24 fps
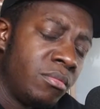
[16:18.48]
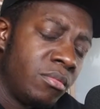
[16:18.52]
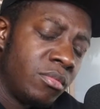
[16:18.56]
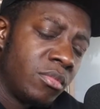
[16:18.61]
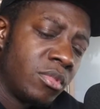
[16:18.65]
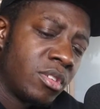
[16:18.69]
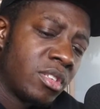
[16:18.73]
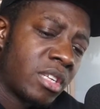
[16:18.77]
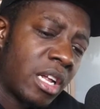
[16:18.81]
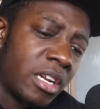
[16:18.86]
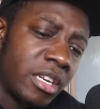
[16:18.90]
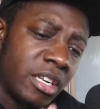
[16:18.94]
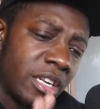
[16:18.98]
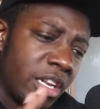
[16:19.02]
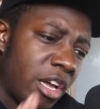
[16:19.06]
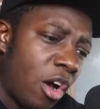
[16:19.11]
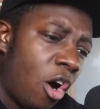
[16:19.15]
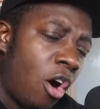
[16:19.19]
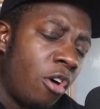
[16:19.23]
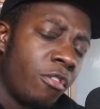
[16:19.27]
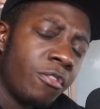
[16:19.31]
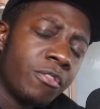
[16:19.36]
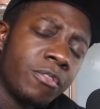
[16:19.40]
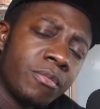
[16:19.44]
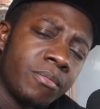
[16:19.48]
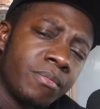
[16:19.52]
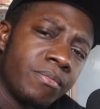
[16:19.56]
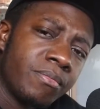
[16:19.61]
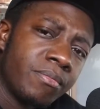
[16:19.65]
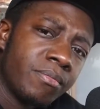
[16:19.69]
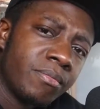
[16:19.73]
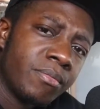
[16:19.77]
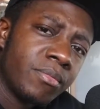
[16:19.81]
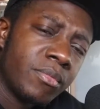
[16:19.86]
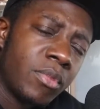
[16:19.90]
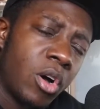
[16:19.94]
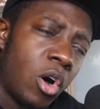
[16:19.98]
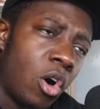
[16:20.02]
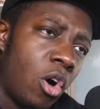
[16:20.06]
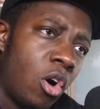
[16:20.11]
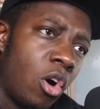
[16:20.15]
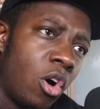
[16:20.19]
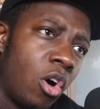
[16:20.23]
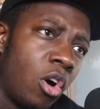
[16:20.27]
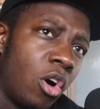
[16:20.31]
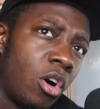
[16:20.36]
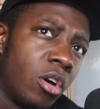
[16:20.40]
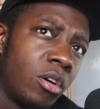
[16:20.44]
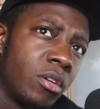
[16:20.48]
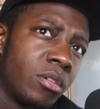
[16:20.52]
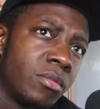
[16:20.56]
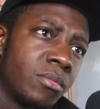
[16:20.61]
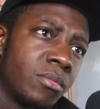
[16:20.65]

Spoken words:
sanded it off, or